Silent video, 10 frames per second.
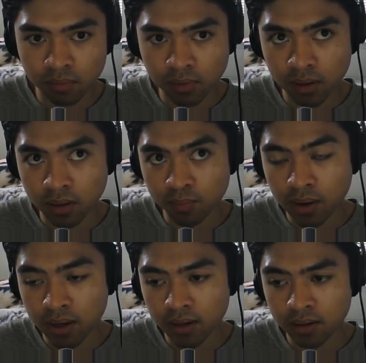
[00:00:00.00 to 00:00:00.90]
a
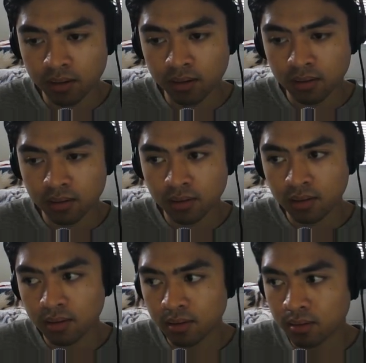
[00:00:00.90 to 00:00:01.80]
pair,
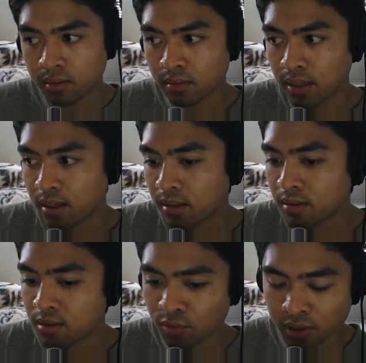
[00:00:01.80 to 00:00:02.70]
like, it
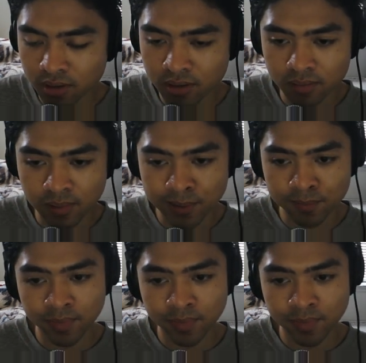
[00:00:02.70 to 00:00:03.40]
doesn't work, right?